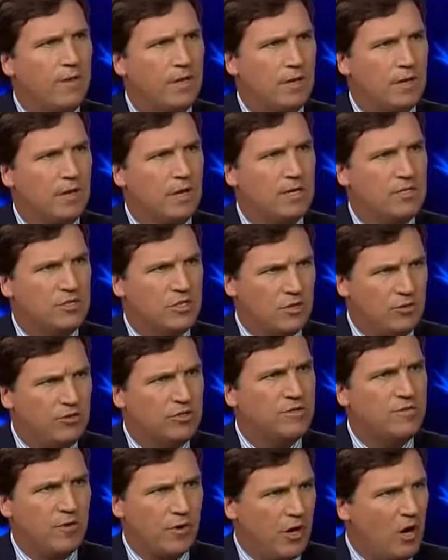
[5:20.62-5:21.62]
that is
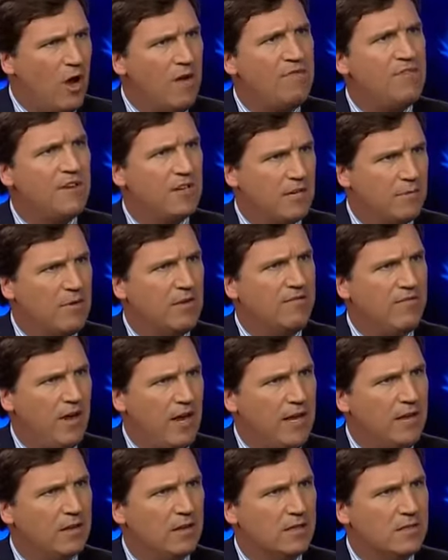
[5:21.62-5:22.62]
used very often to commit. So
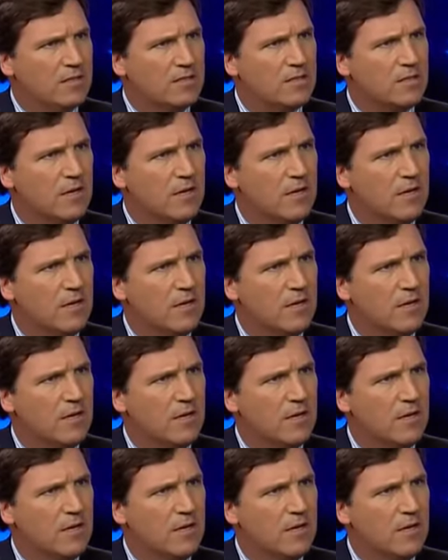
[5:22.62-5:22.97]
violence. we have to